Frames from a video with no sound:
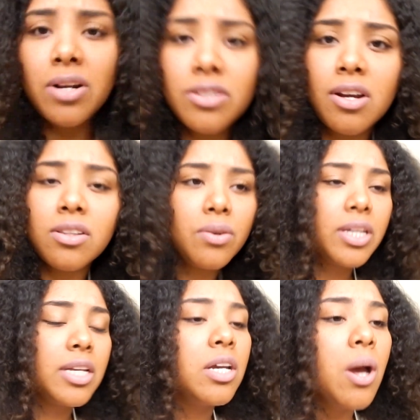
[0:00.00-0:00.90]
on y'all
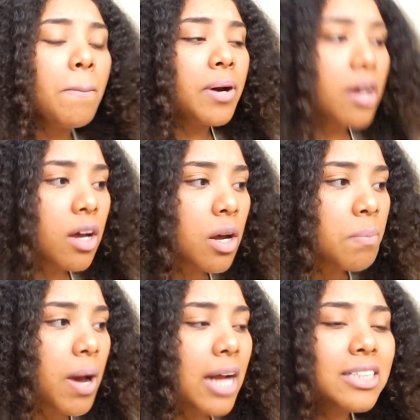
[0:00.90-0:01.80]
low-key, but
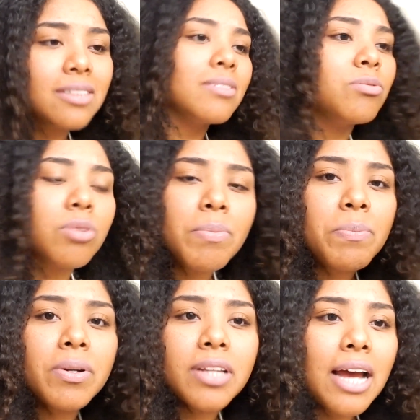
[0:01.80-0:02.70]
I just
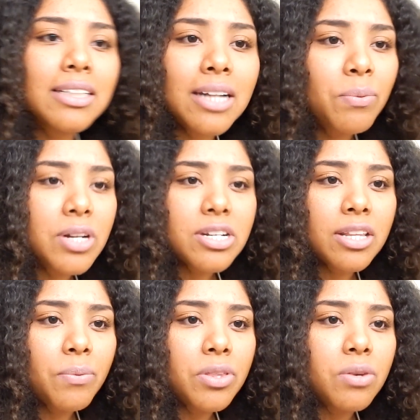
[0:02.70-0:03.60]
remembered that, and I want to share
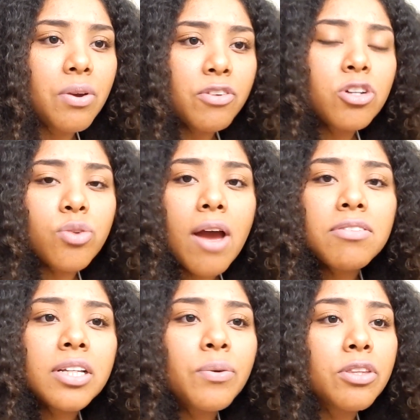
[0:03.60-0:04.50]
that with you. If you're
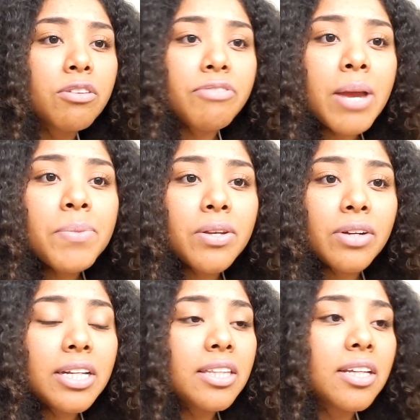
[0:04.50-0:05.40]
traveling with your family or
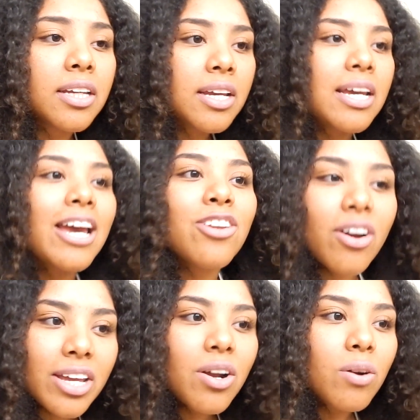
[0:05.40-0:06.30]
anything, and y'all
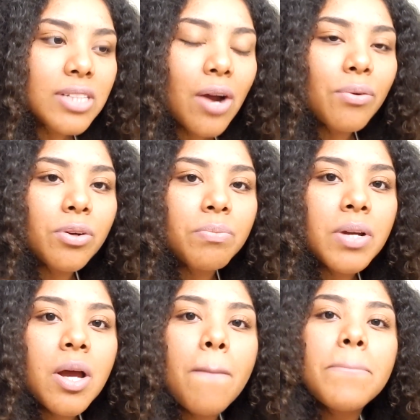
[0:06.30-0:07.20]
get a hotel room,
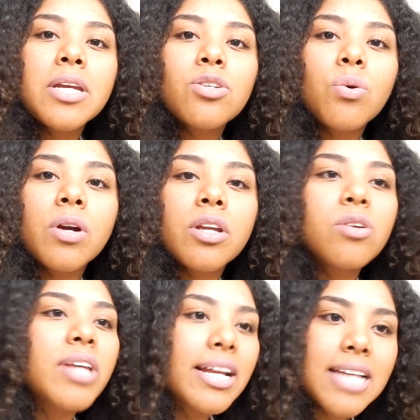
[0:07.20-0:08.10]
be sure you
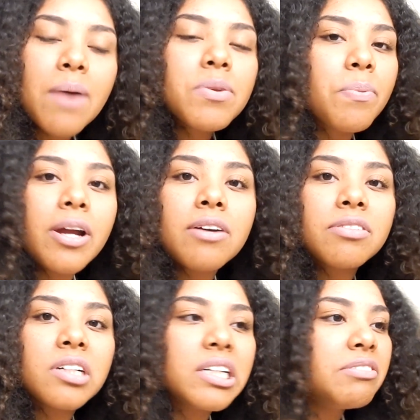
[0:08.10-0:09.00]
take time to pray
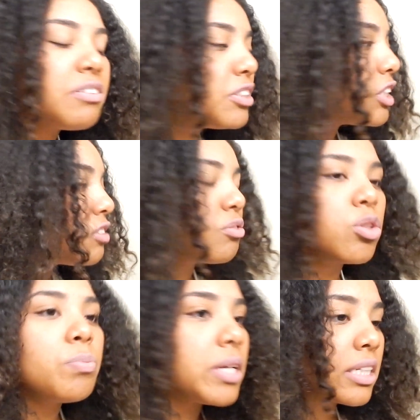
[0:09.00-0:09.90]
over it. Even if it's just
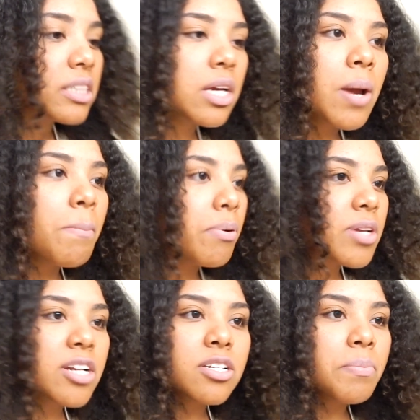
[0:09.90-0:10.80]
2 minutes,
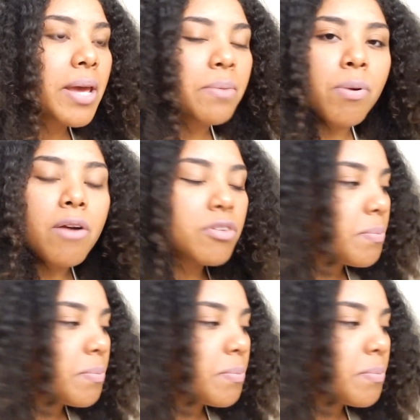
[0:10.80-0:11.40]
touch the bed, pray over the